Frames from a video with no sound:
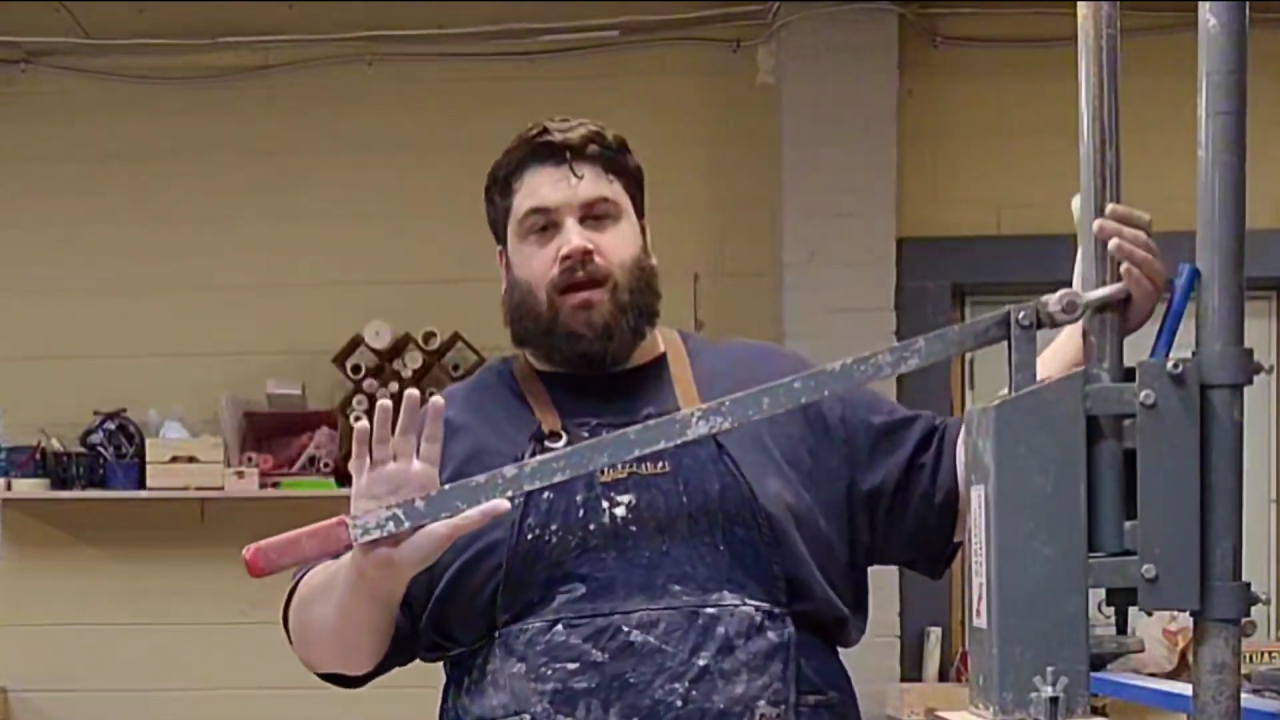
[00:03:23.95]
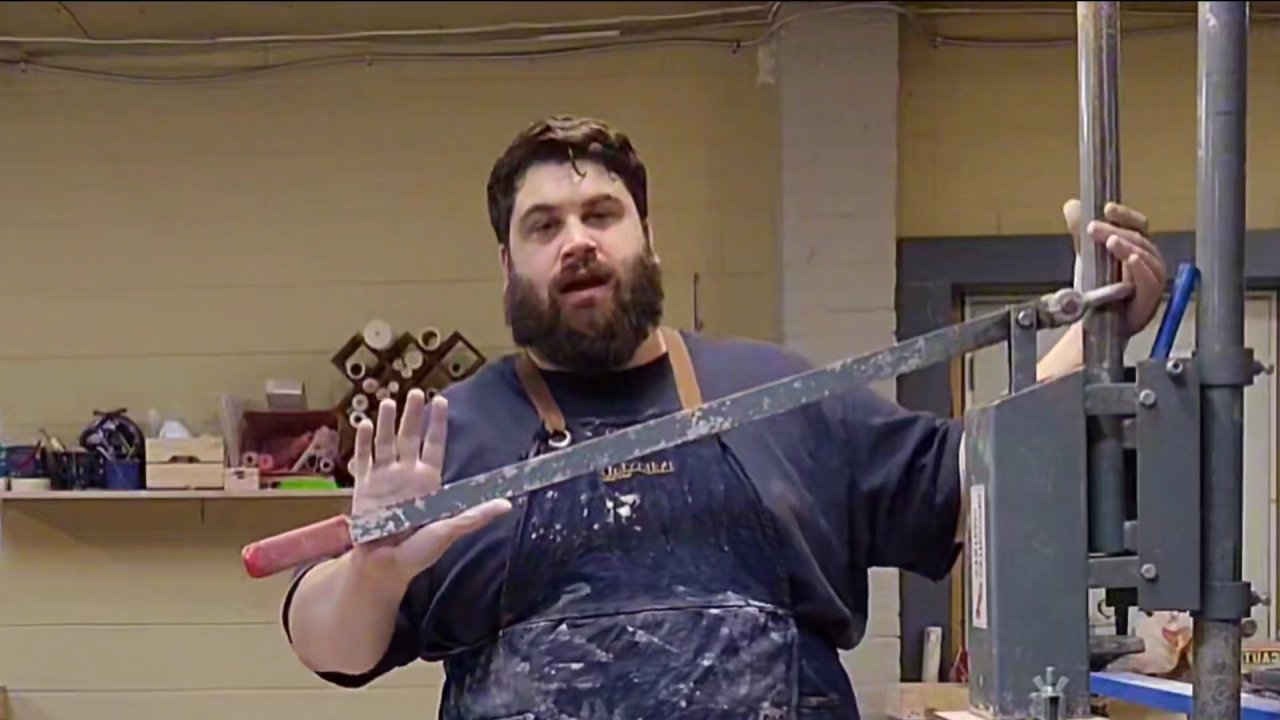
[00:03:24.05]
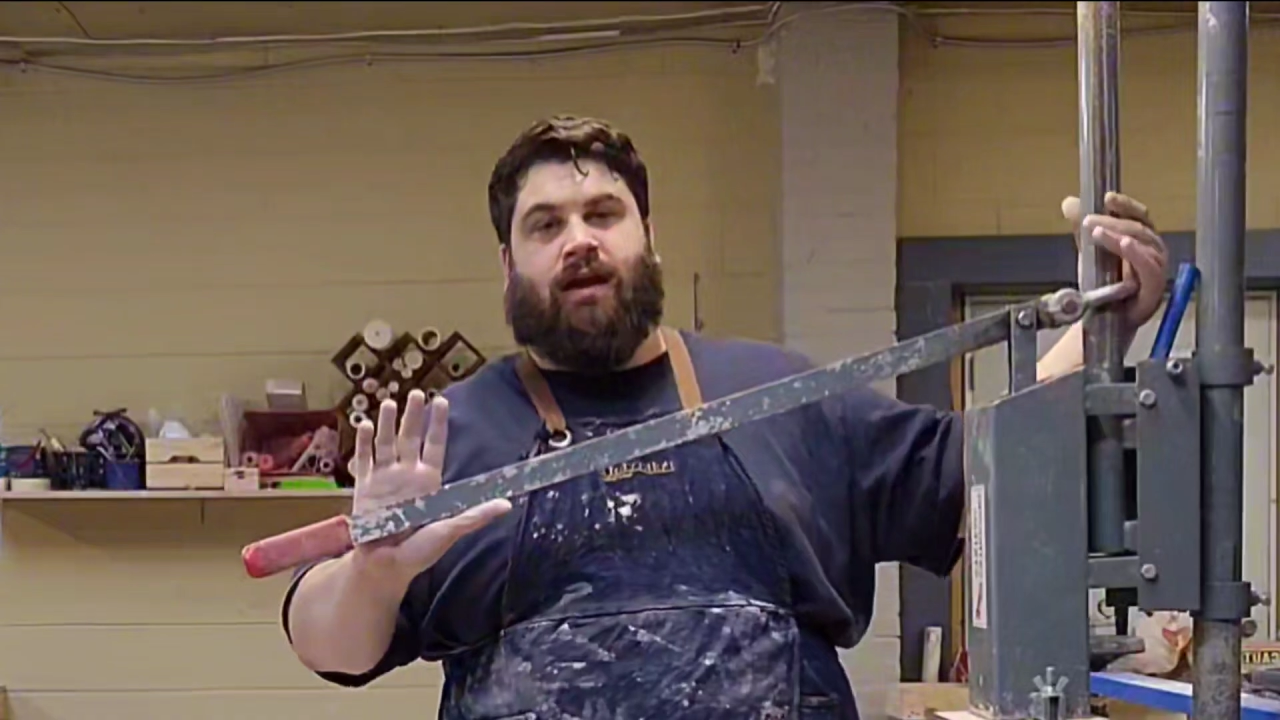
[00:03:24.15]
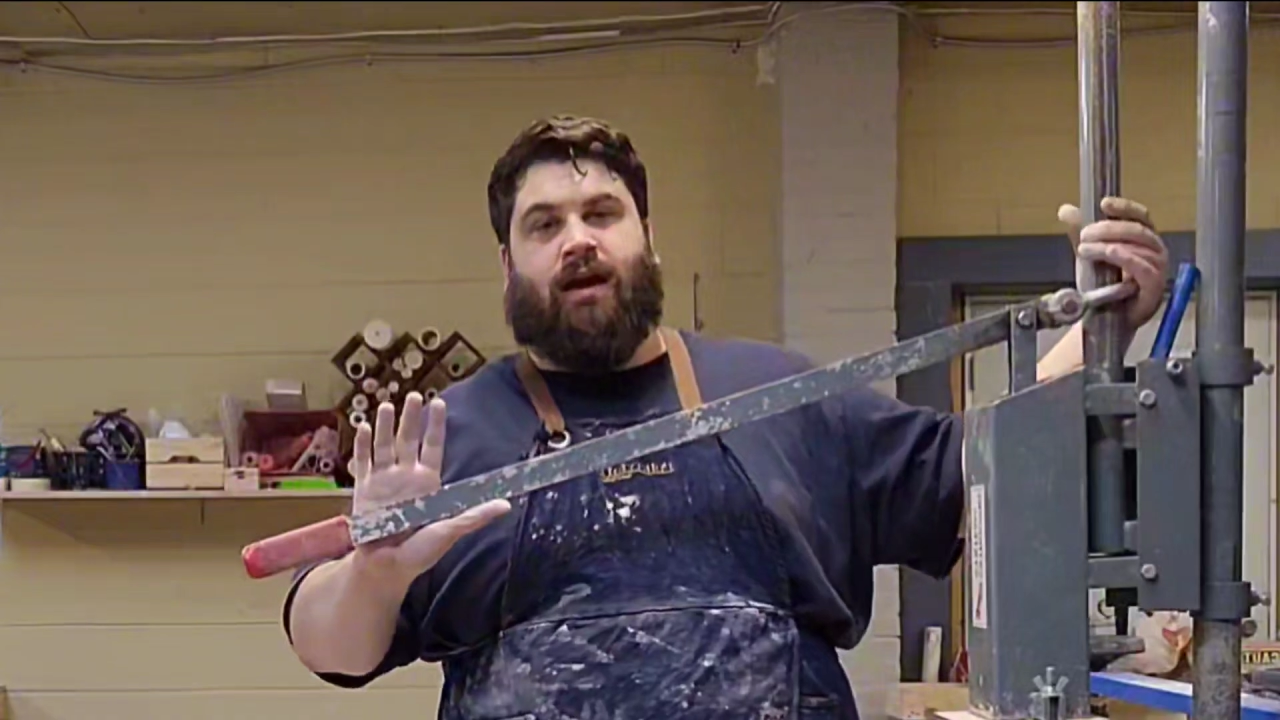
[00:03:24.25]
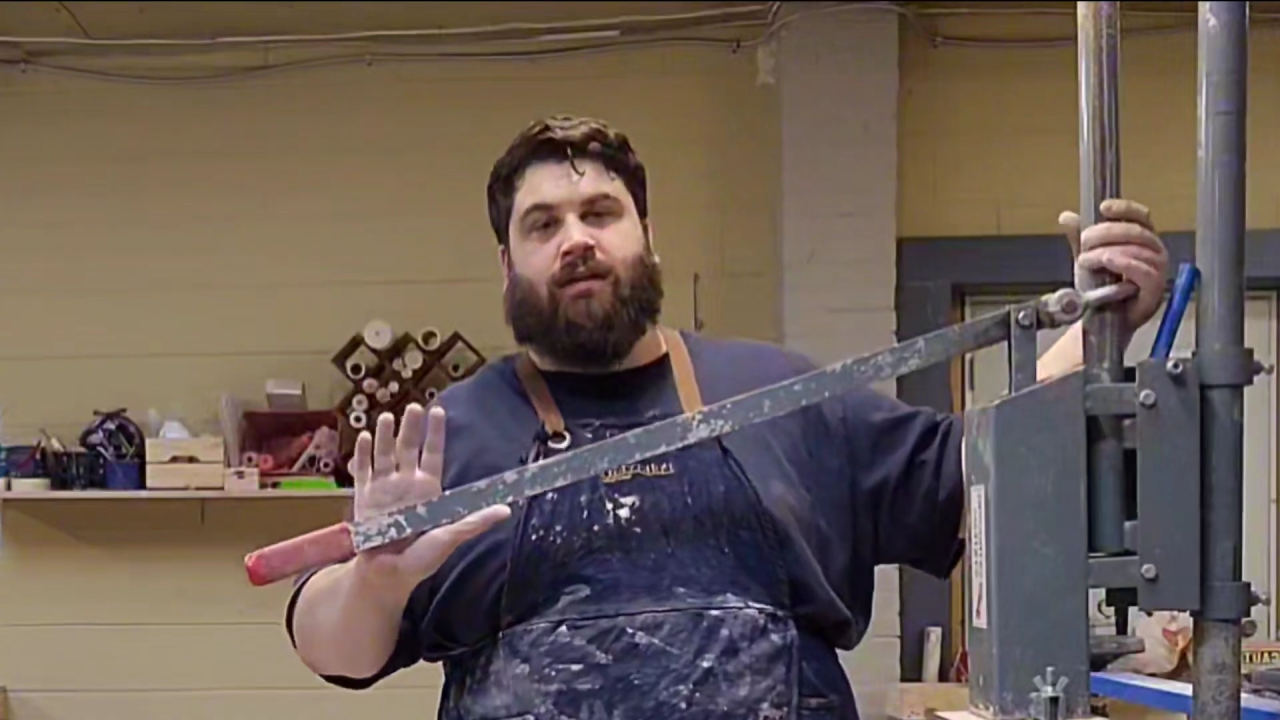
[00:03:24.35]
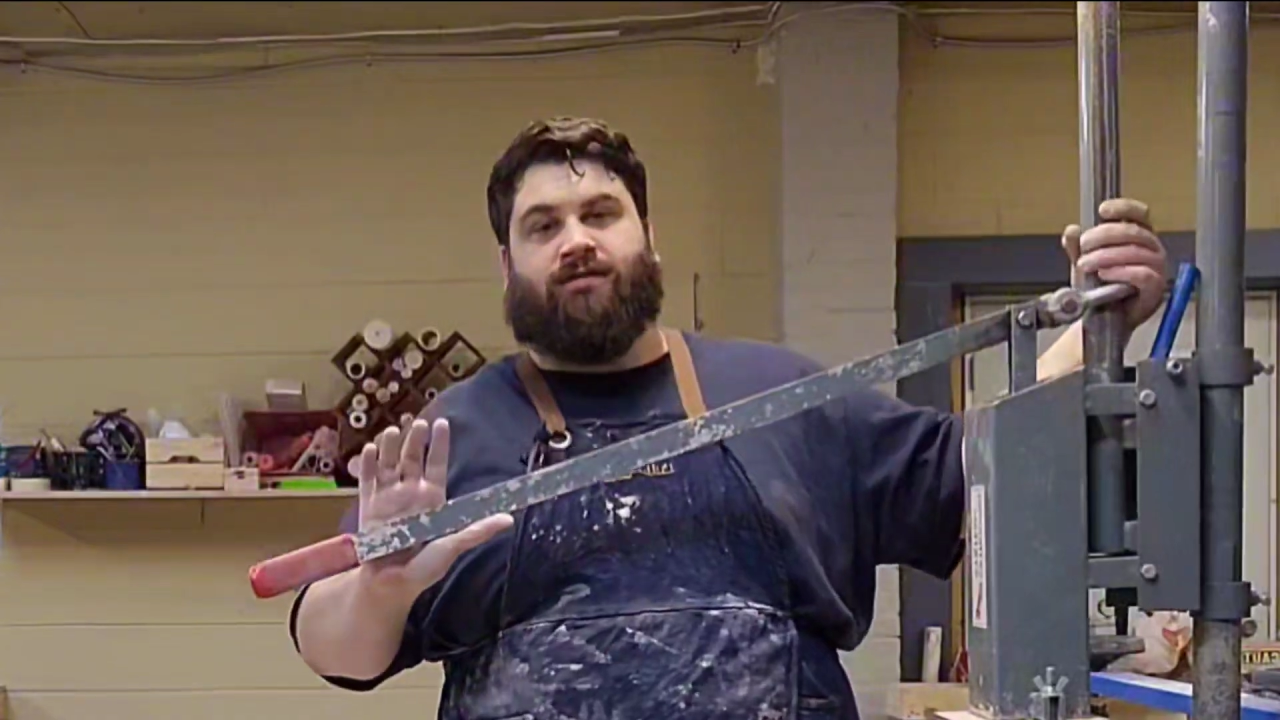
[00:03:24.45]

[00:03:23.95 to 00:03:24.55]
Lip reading: and kind of